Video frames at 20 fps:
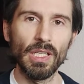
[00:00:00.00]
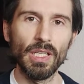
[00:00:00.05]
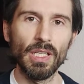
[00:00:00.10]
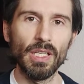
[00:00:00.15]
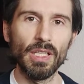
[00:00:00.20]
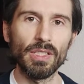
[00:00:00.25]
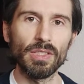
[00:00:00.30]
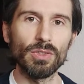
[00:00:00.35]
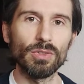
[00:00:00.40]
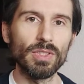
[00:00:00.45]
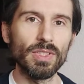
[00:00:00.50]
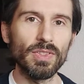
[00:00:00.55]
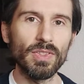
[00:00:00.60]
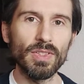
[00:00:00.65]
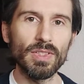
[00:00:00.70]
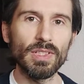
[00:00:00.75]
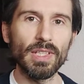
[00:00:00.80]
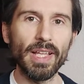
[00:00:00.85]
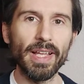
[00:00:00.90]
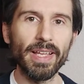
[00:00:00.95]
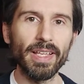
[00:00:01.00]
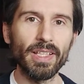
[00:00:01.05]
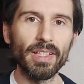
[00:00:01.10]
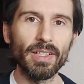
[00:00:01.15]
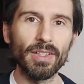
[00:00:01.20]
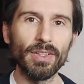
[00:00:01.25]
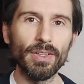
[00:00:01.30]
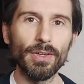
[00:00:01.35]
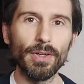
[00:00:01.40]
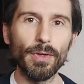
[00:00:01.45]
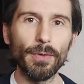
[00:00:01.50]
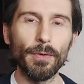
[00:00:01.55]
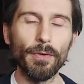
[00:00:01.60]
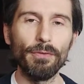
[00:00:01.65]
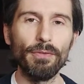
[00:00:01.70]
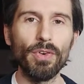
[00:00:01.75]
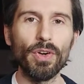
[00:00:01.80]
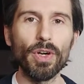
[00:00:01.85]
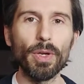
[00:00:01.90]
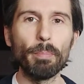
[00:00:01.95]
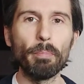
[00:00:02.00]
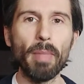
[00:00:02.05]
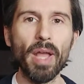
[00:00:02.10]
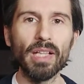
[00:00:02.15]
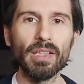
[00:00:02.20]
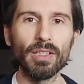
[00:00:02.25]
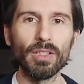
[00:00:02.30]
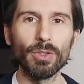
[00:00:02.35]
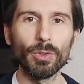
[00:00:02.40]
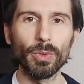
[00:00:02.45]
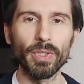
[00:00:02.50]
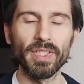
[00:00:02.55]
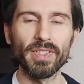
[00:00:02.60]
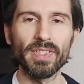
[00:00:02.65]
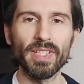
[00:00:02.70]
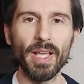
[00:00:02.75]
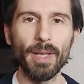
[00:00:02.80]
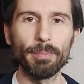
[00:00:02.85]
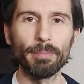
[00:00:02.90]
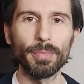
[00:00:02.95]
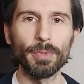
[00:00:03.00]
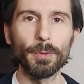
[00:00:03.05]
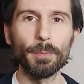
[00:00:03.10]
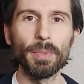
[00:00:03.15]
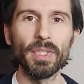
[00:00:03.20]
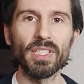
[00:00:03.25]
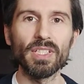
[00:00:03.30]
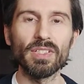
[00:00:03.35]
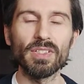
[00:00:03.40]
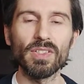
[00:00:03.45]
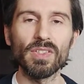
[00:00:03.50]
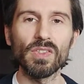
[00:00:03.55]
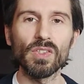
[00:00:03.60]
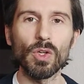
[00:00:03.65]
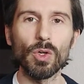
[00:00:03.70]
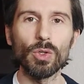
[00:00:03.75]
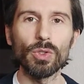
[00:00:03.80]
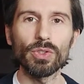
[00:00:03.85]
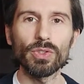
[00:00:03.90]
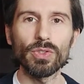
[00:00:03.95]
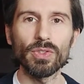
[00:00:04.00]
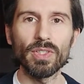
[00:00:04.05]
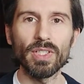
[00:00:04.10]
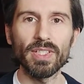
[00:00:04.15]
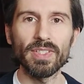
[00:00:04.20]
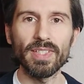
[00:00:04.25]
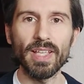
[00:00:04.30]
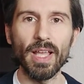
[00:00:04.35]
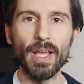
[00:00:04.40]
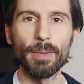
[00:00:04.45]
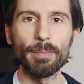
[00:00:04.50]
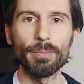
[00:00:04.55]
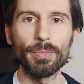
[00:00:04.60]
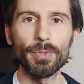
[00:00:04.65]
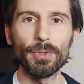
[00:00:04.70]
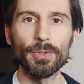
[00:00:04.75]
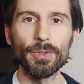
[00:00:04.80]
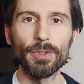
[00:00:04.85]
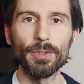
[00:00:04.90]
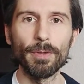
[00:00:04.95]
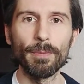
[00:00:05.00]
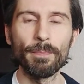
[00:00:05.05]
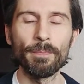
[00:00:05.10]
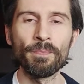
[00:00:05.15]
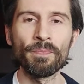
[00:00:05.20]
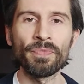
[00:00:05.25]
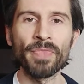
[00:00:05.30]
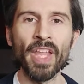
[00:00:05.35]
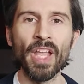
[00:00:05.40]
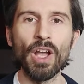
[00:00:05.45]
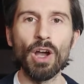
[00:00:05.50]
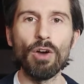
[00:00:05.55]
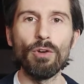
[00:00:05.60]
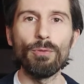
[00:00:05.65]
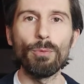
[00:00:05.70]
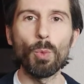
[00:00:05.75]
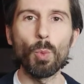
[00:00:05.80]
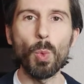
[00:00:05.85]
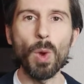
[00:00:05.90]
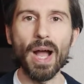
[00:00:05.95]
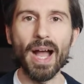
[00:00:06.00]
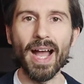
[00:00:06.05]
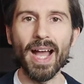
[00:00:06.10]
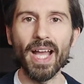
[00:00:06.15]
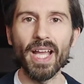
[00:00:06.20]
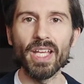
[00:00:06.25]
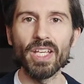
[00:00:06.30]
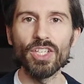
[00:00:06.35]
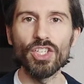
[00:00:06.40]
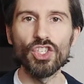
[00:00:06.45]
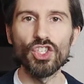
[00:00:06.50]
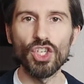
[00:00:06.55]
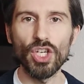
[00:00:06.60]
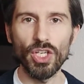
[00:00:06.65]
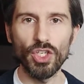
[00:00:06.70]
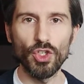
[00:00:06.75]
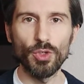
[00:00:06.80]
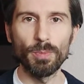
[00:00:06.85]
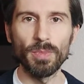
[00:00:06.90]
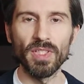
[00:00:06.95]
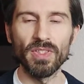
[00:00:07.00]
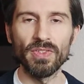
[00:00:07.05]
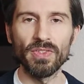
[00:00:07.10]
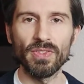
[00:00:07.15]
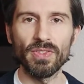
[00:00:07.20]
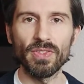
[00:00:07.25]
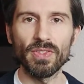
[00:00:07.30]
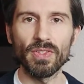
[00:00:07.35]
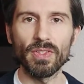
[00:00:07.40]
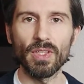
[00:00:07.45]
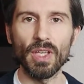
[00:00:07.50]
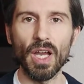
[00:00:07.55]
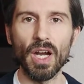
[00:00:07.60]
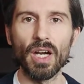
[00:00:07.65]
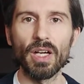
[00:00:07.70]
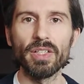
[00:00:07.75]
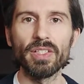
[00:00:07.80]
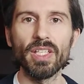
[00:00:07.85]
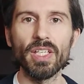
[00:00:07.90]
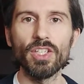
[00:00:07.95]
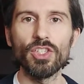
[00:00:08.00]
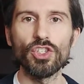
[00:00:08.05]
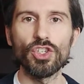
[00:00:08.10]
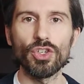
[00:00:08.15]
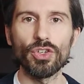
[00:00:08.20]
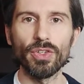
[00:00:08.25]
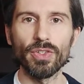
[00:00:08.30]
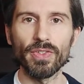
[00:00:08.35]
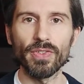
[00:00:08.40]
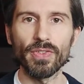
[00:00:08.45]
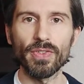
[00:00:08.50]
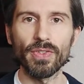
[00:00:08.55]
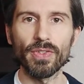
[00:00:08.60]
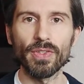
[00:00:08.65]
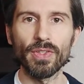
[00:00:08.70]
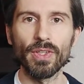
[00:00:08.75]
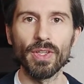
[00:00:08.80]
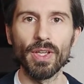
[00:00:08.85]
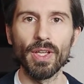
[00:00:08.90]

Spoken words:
So this is like a very mellow example, but it is also an example of why judgments are dangerous.